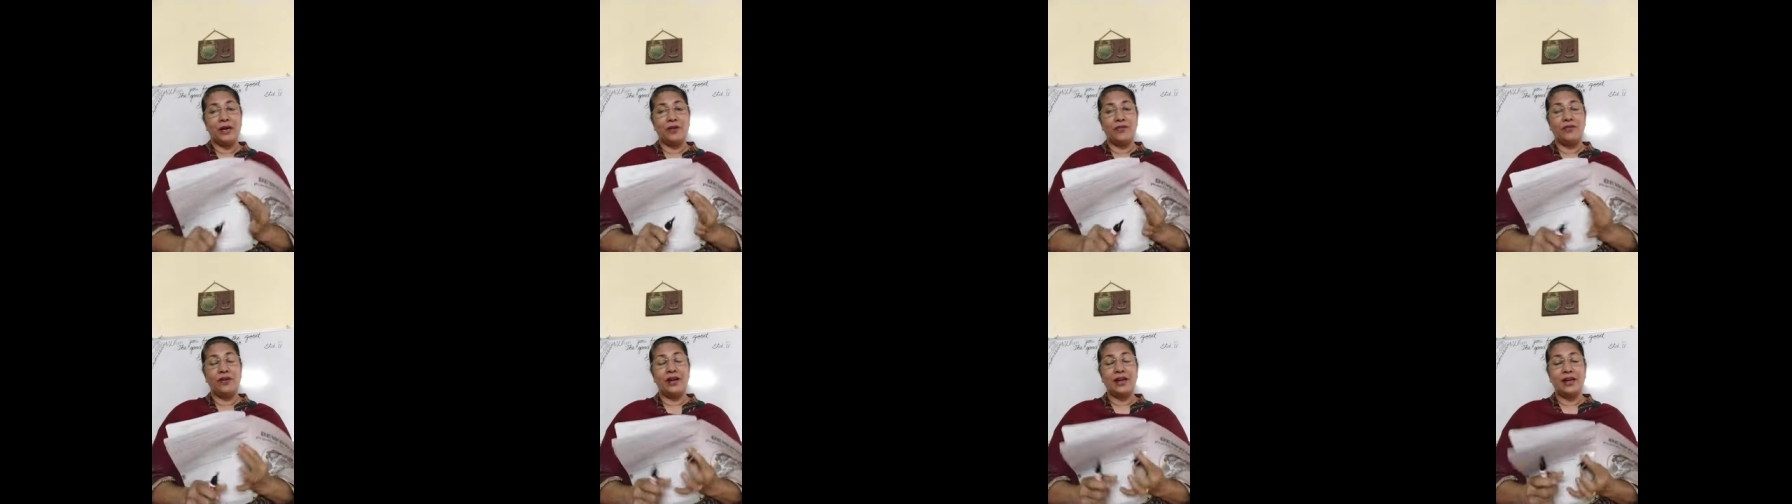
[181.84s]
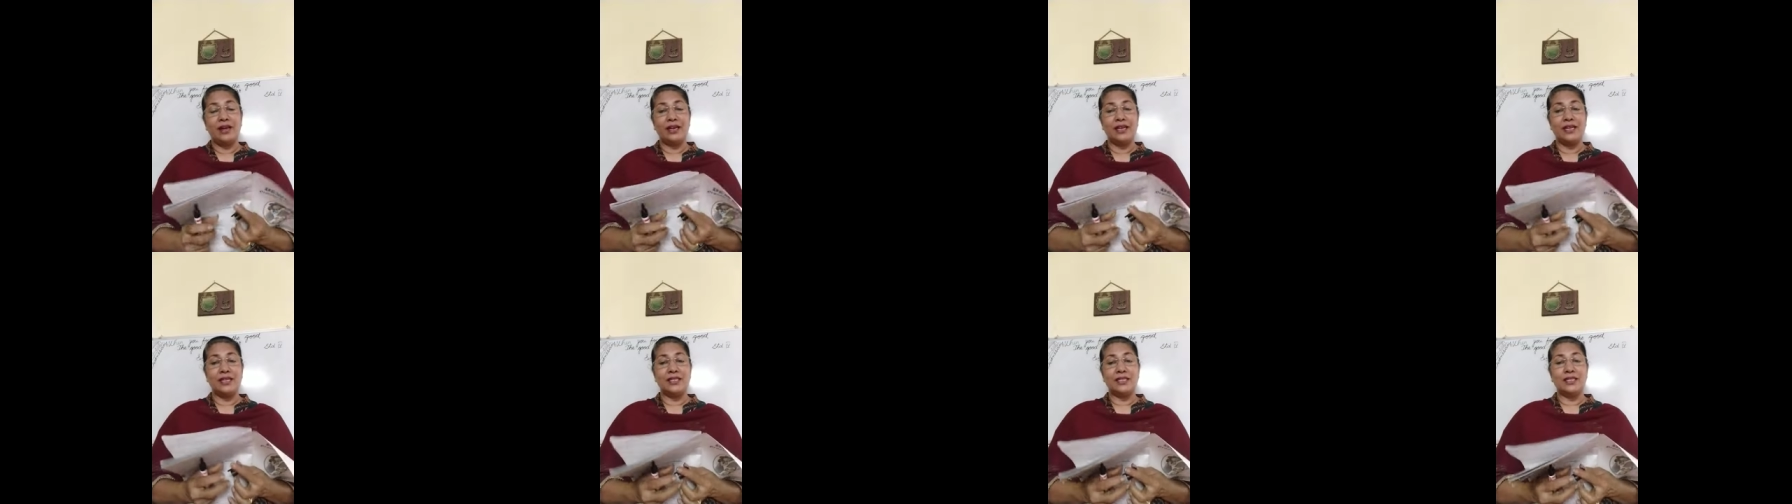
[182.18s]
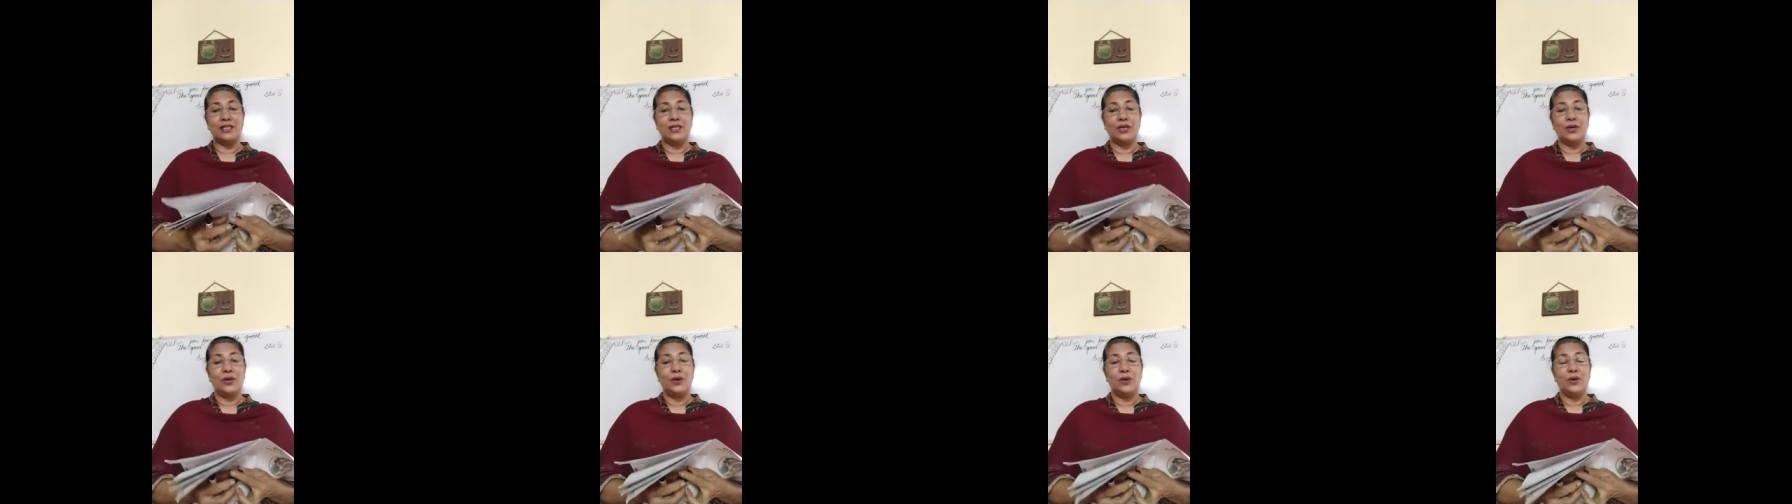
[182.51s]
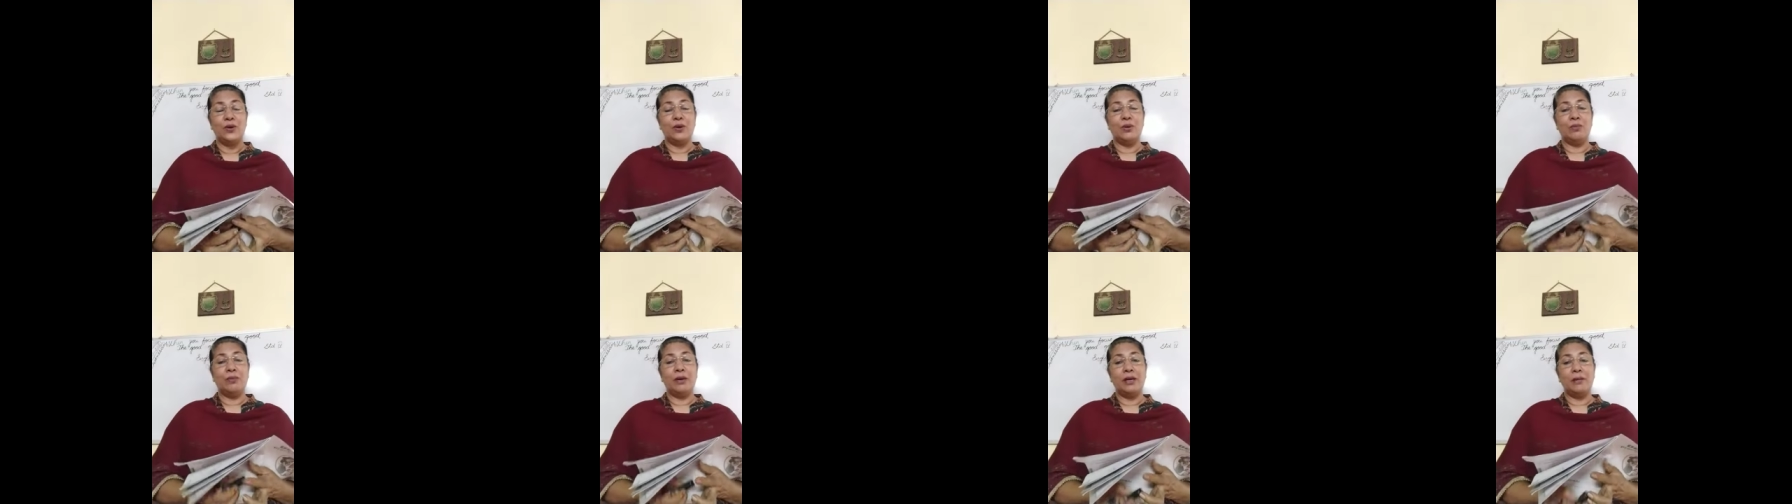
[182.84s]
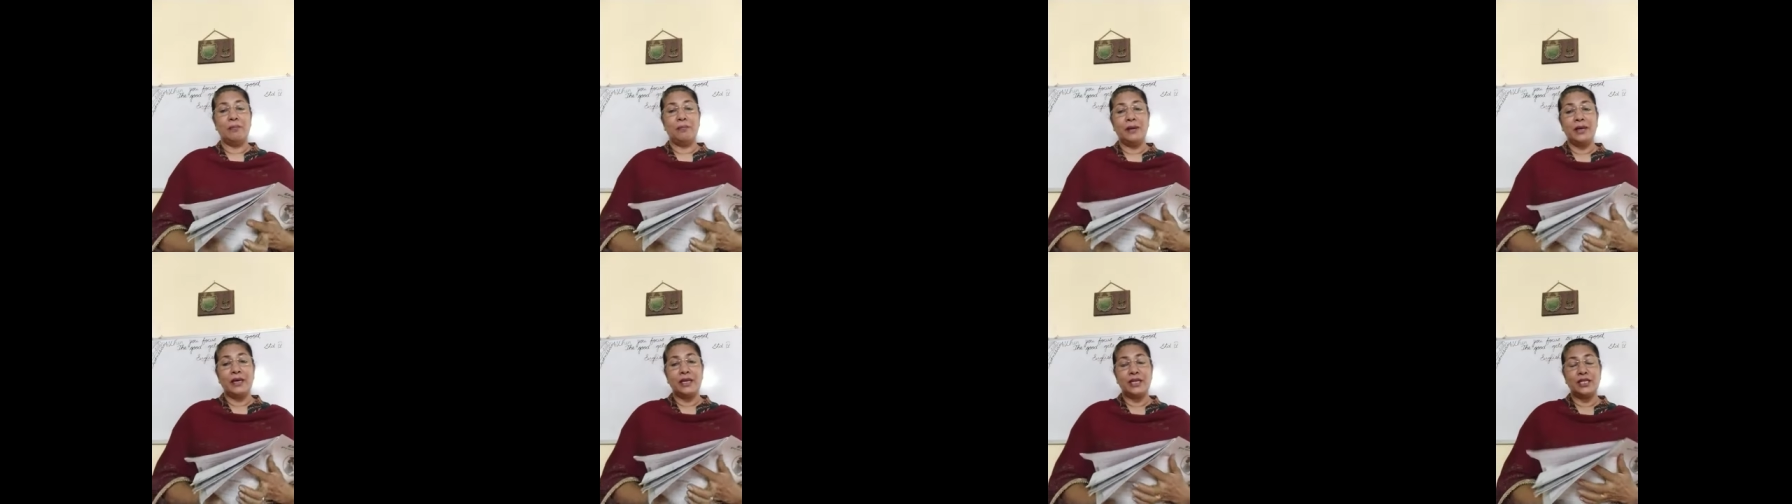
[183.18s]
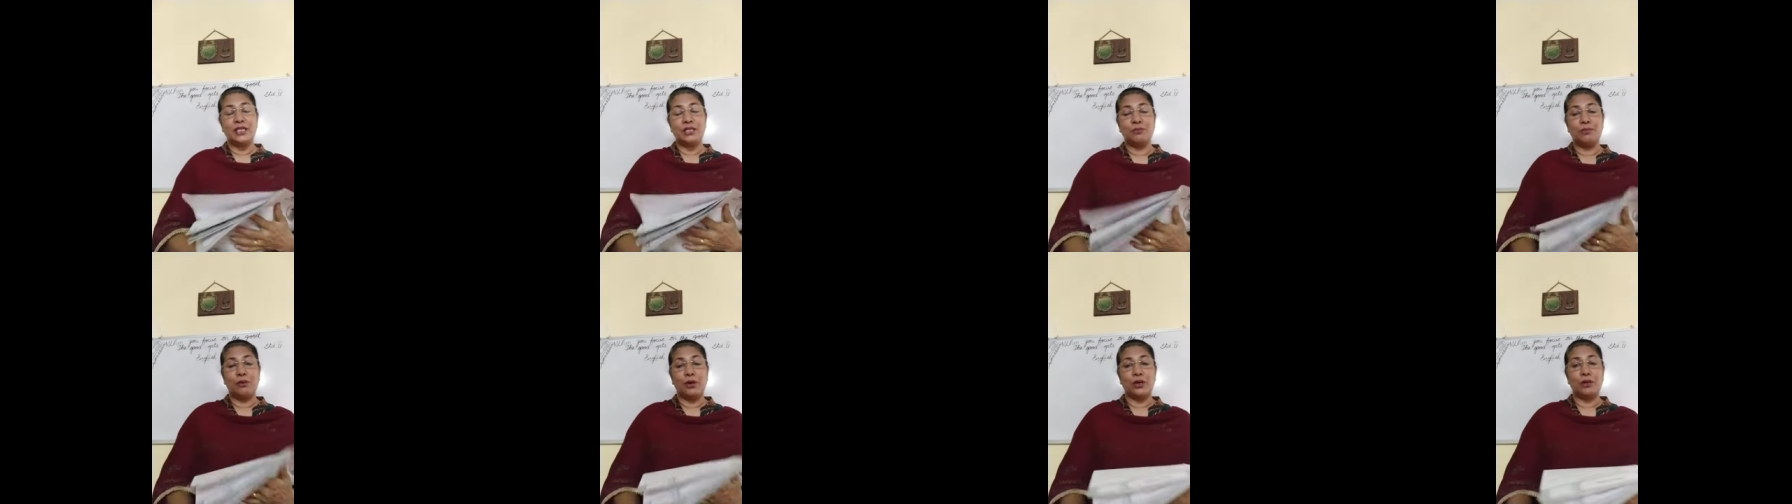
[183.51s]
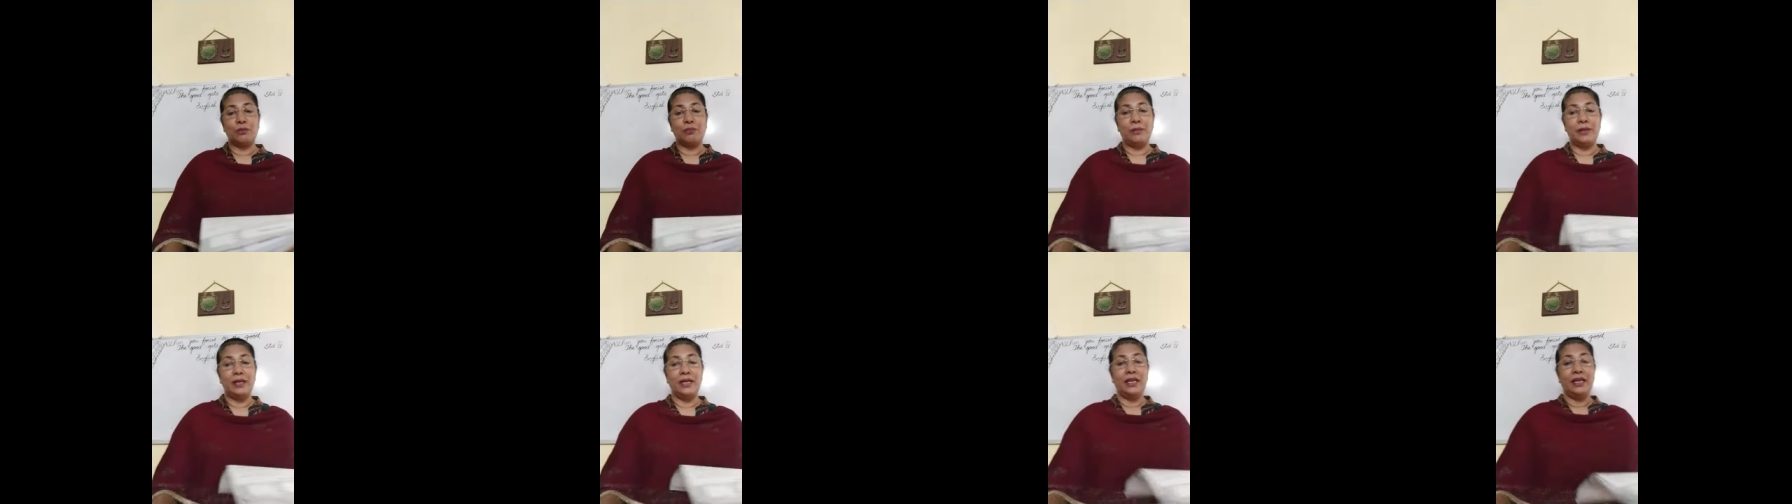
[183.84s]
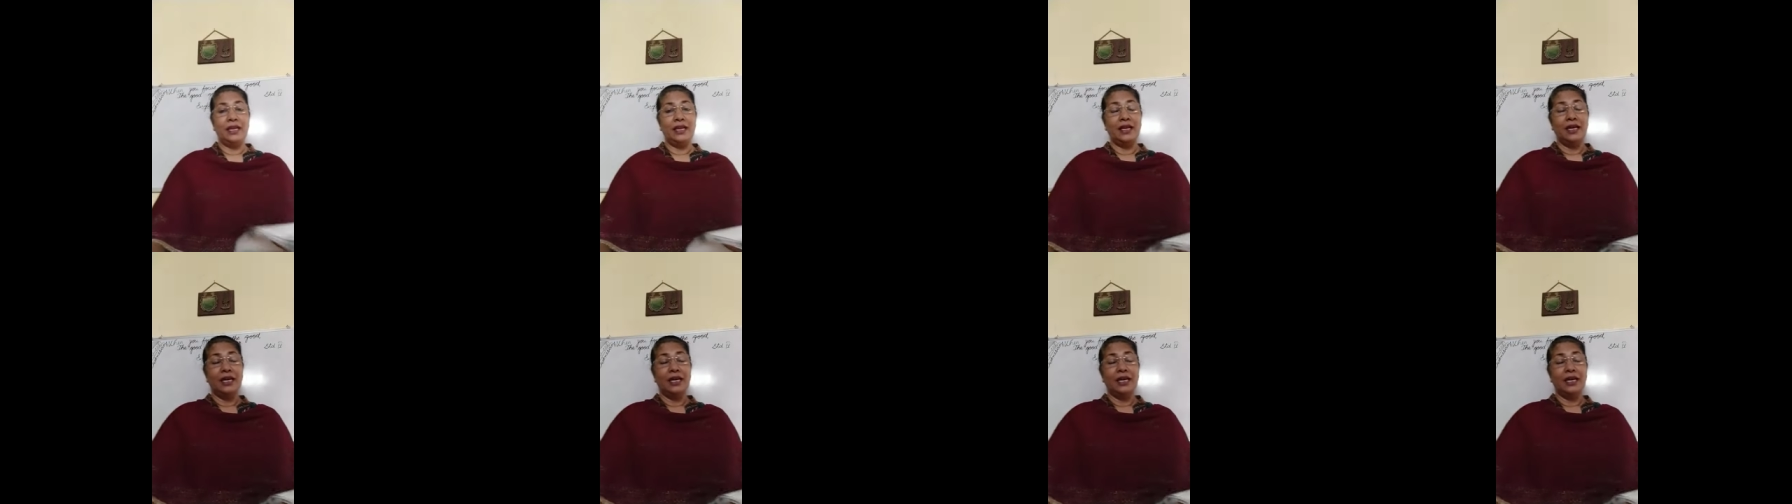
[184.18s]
of anglets. Oh, my parents bought me